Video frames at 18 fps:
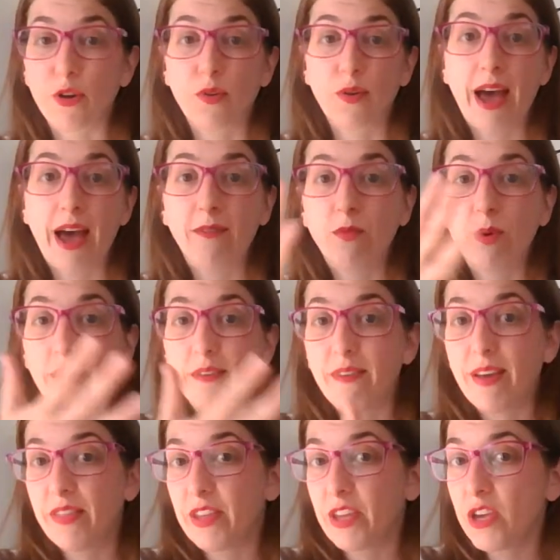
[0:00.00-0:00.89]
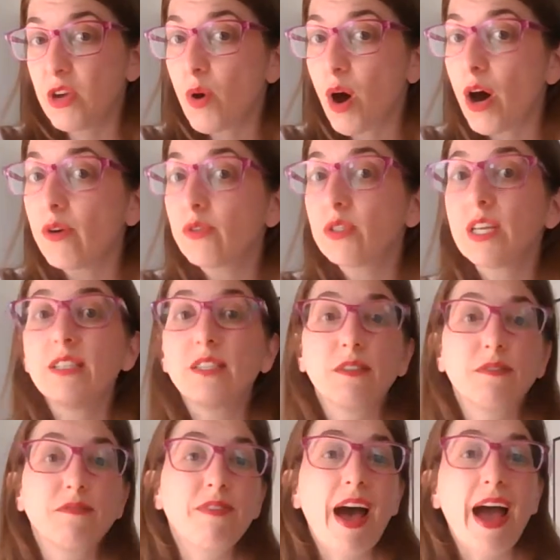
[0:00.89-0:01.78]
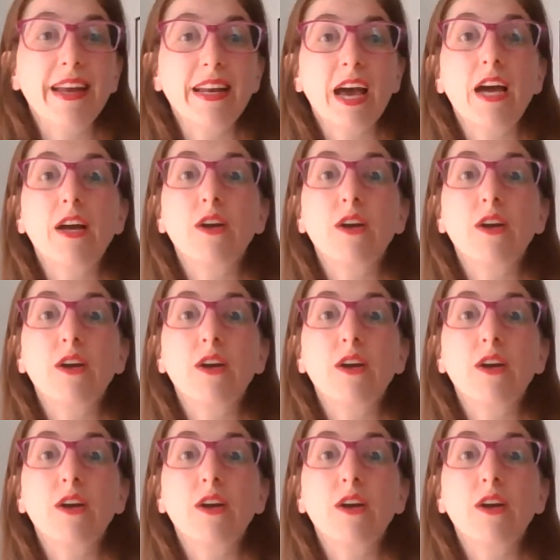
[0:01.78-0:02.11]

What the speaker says: You can have one event that you host, is to find